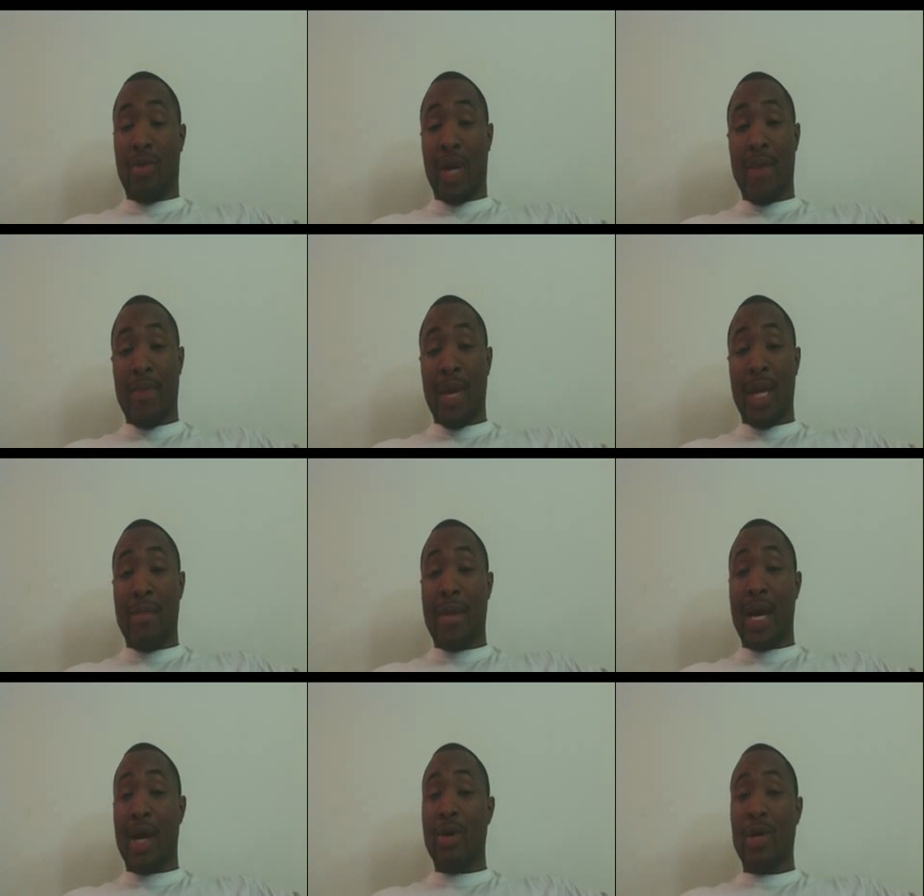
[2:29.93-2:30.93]
RIA meeting
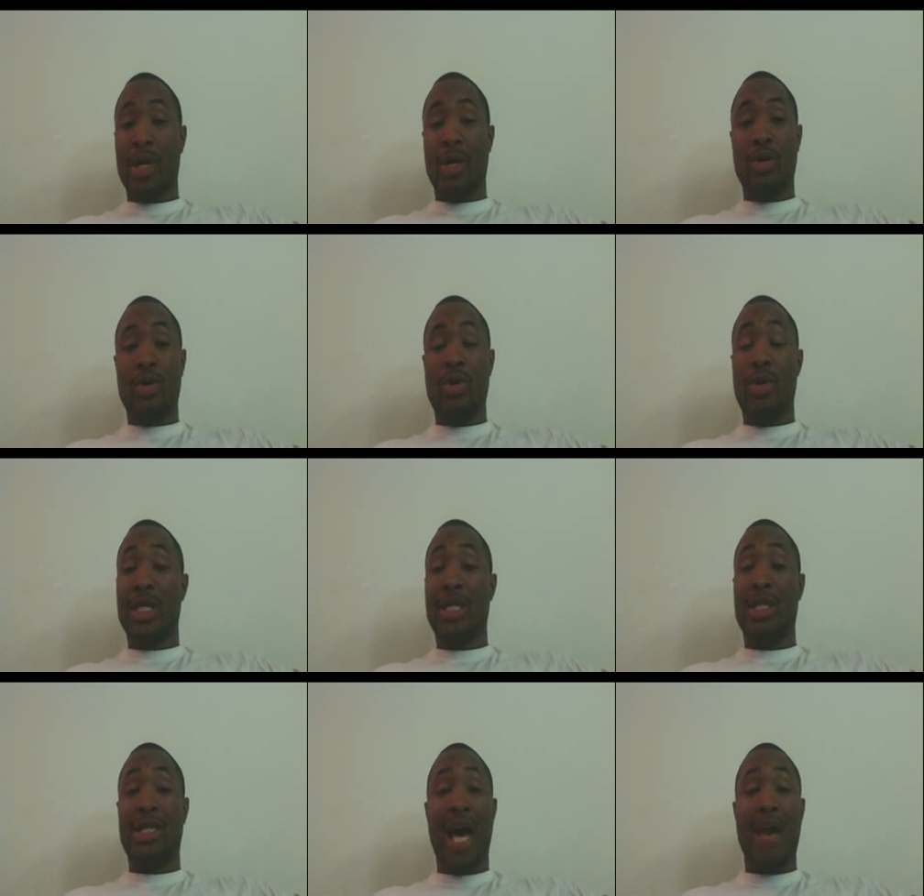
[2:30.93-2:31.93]
by going to Google
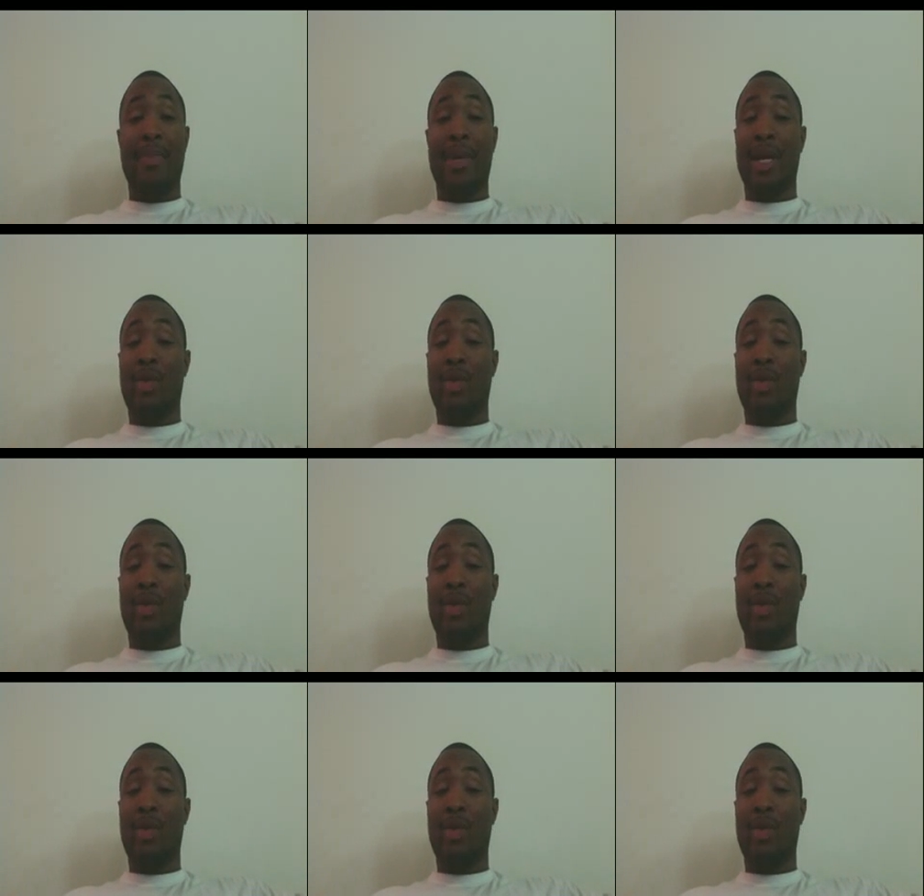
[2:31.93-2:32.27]
and just typing